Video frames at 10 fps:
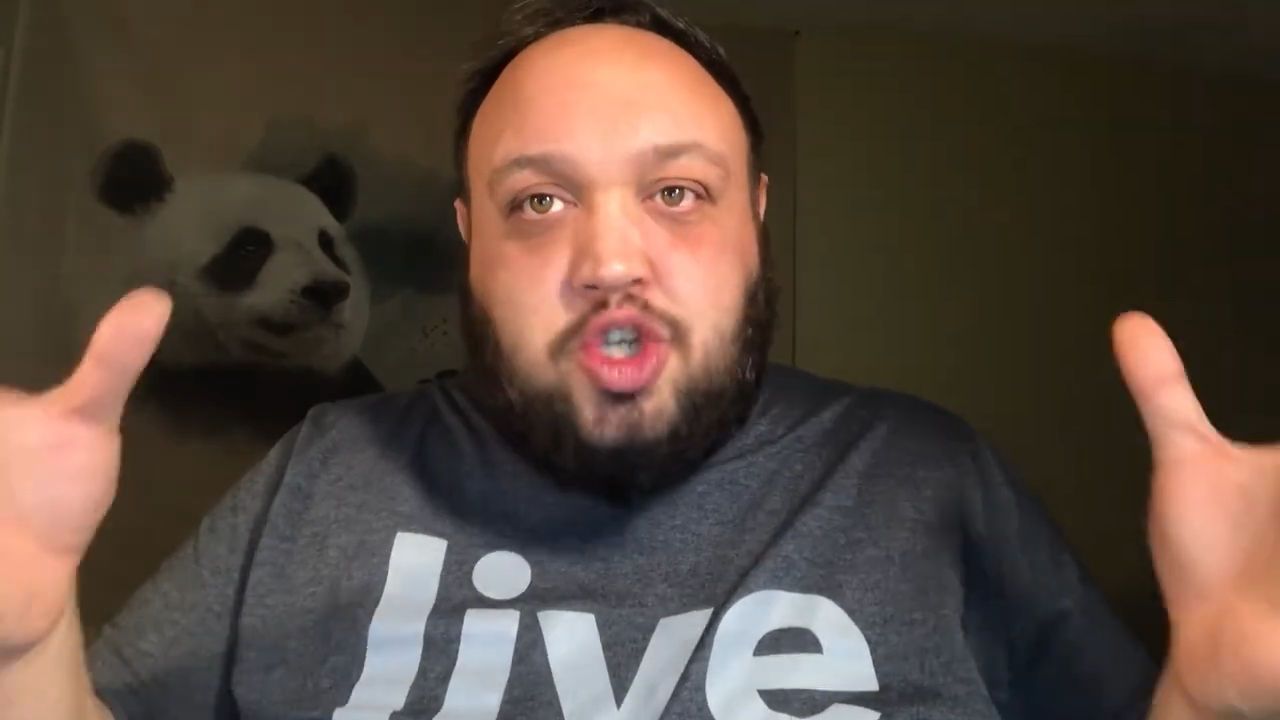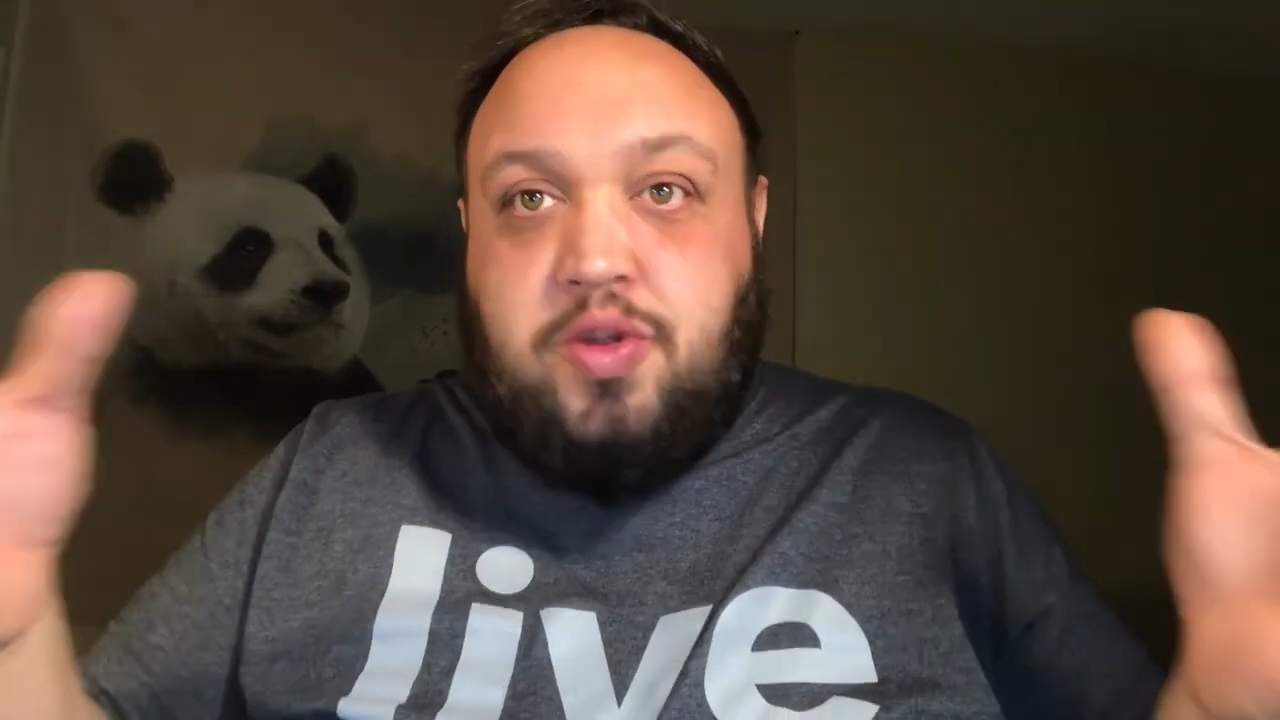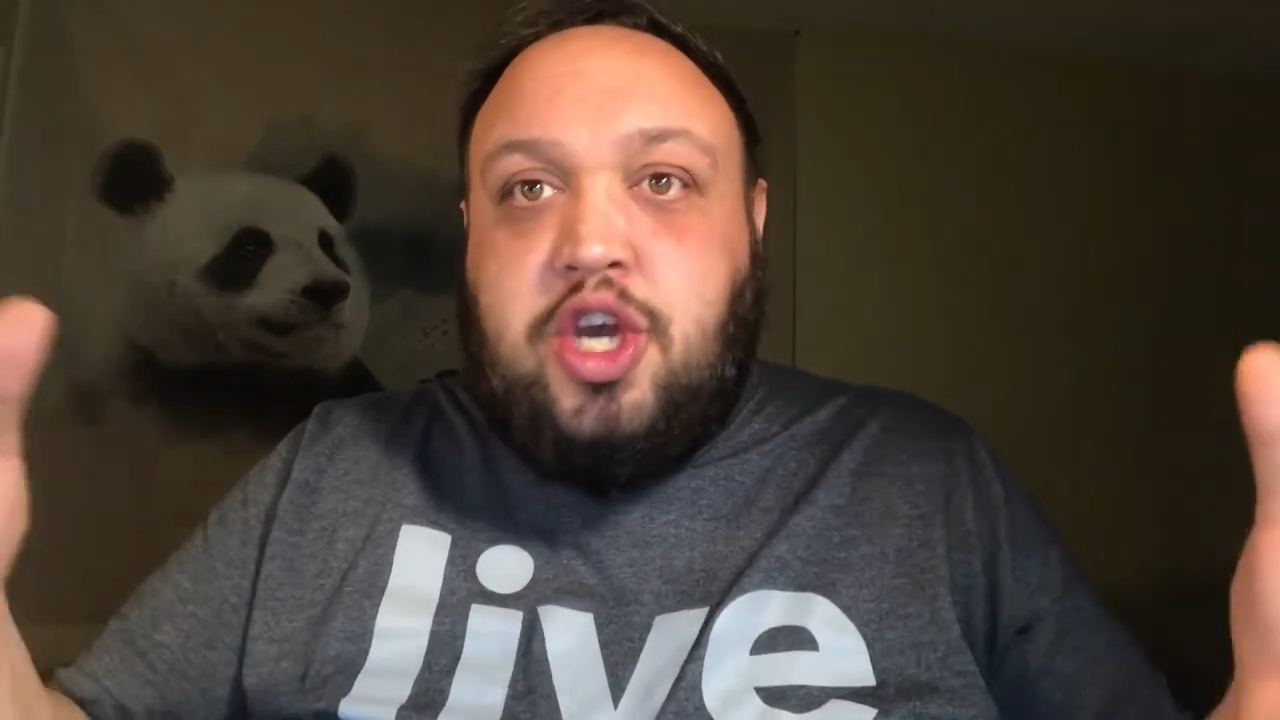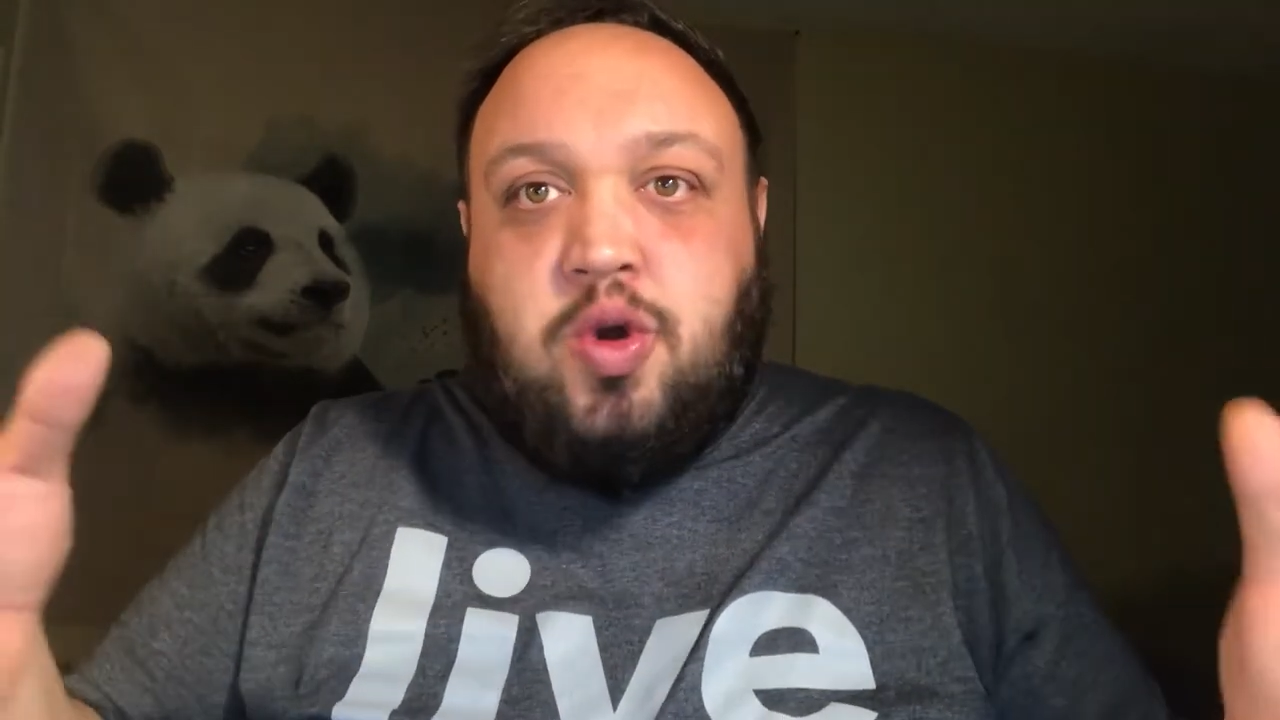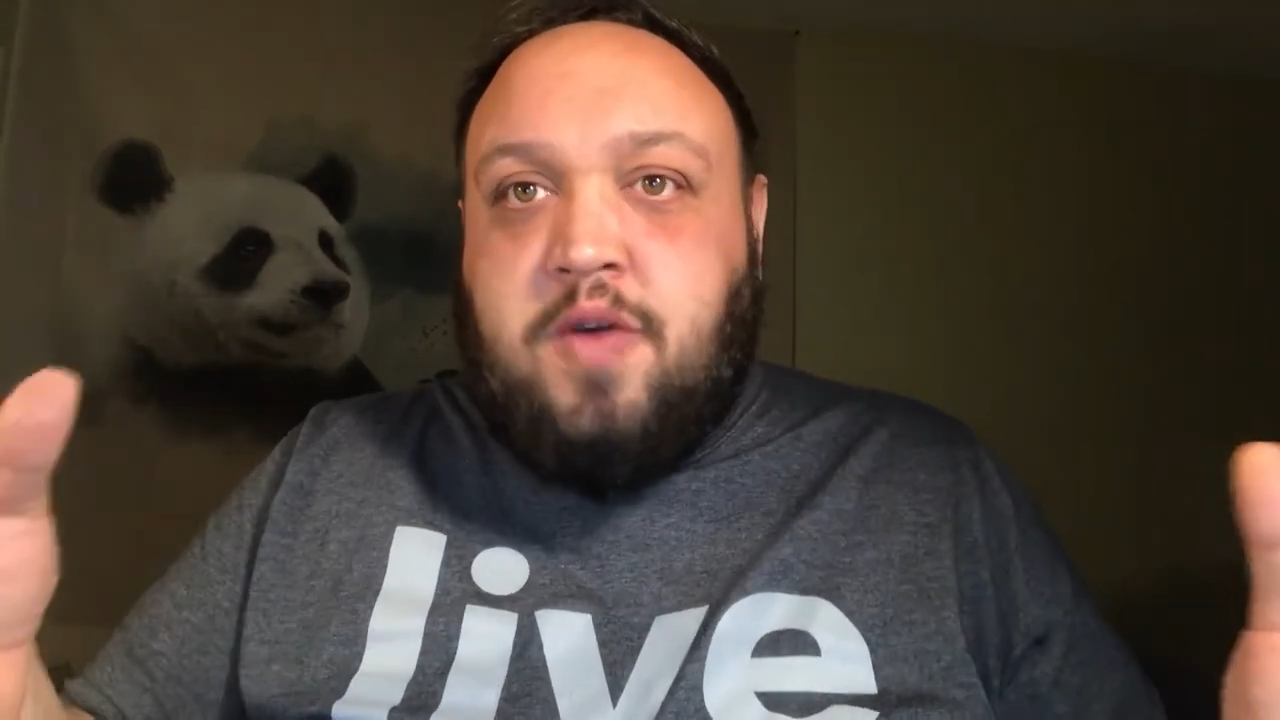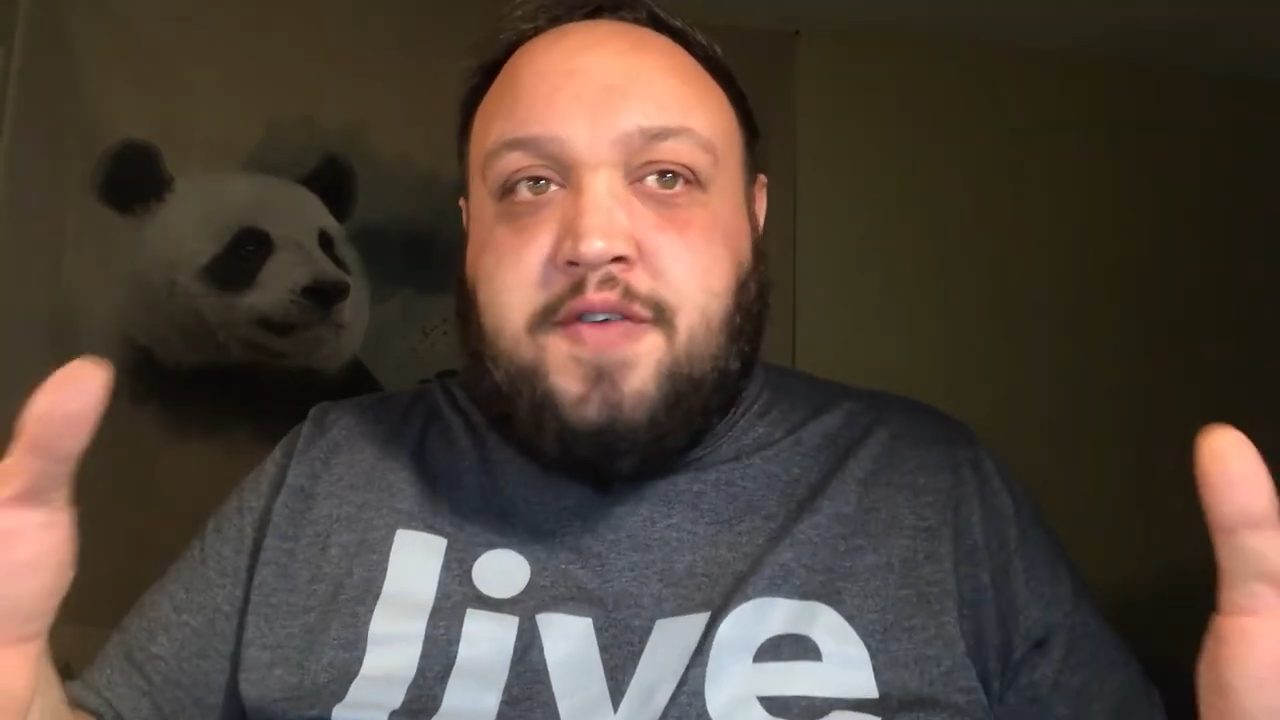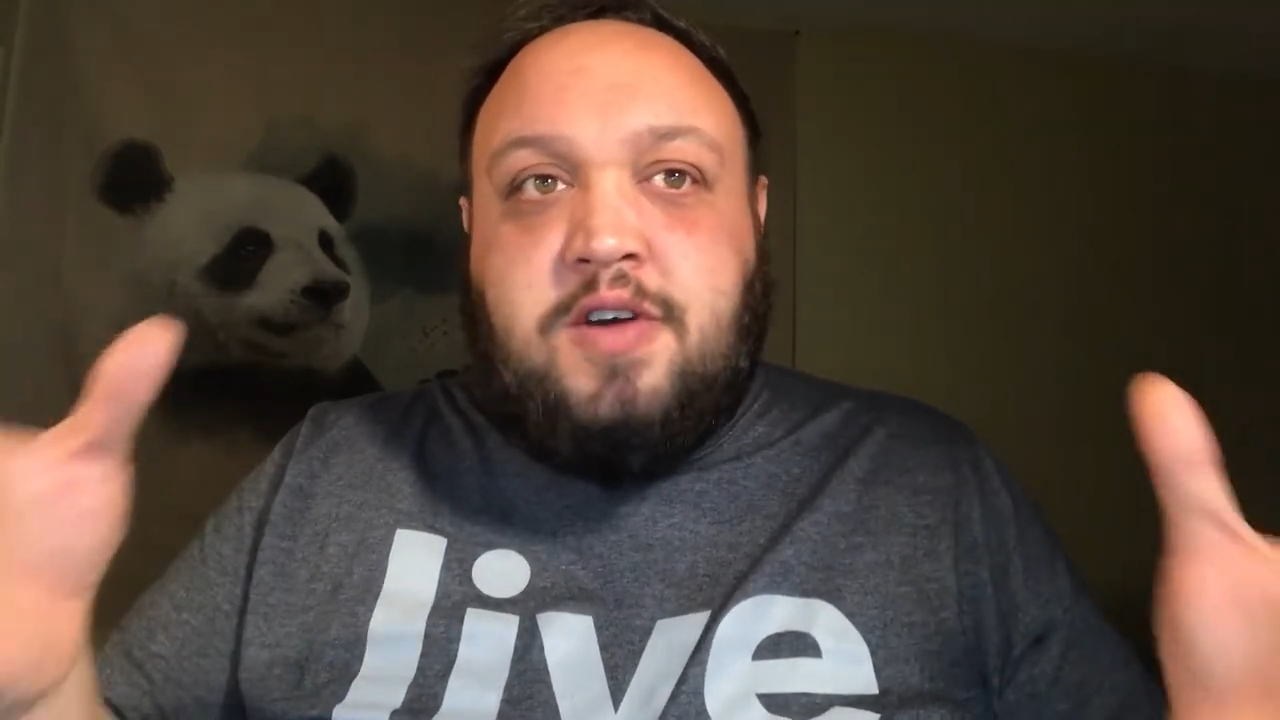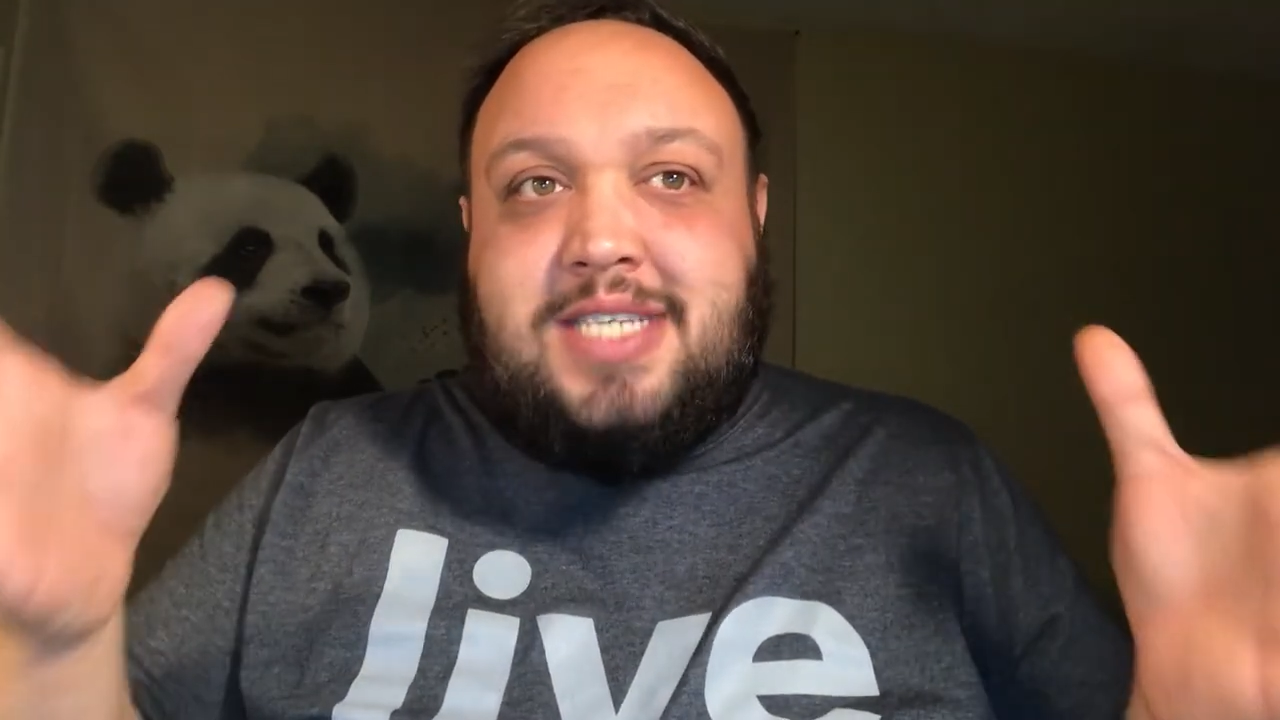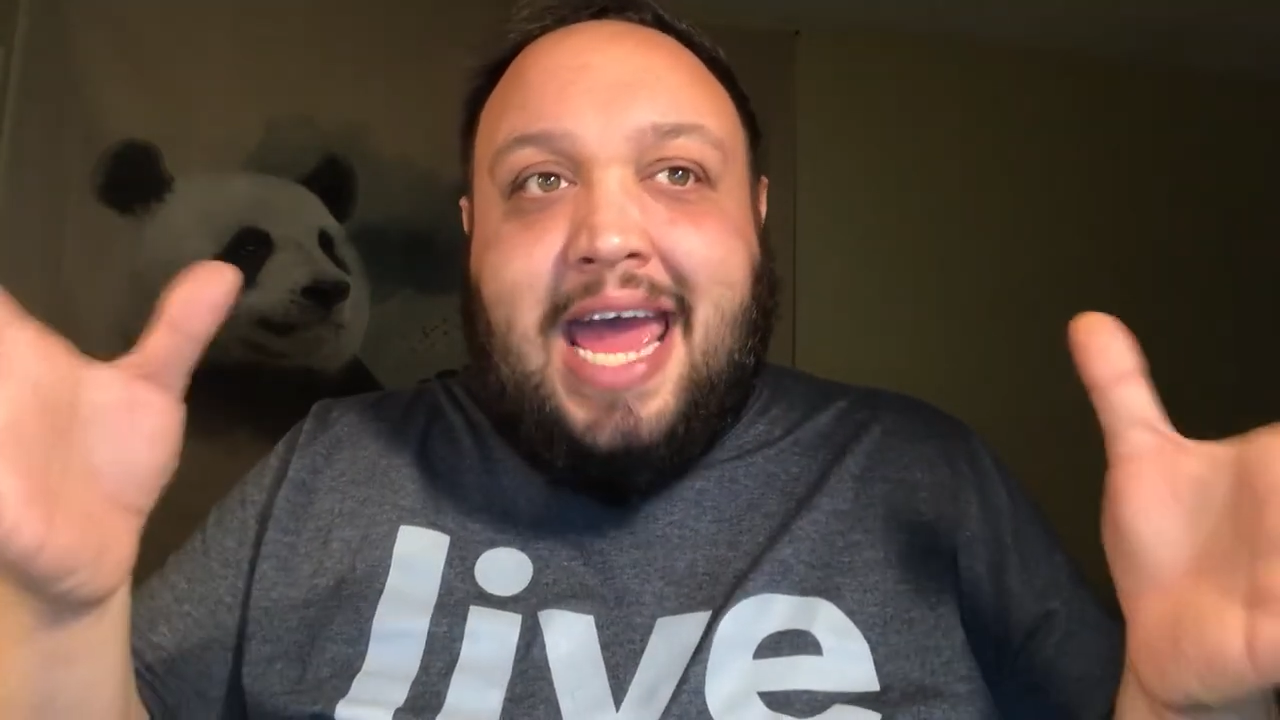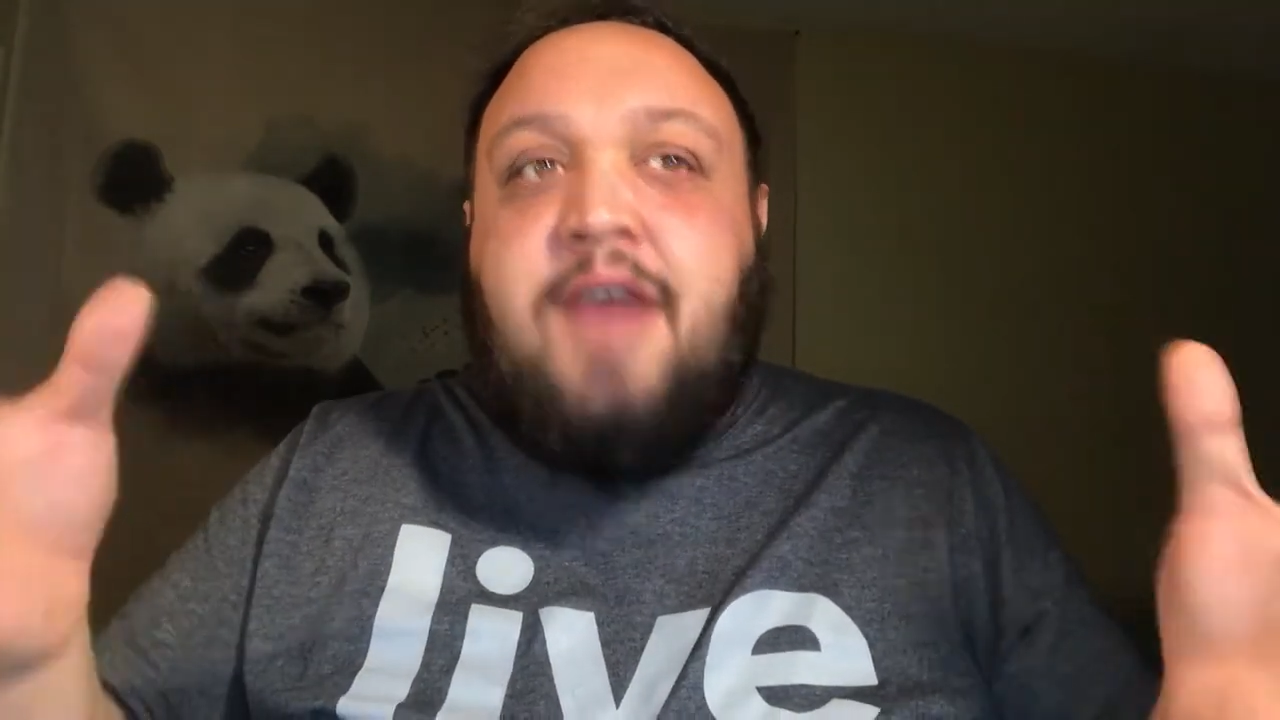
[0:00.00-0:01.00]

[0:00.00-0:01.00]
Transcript: to the universe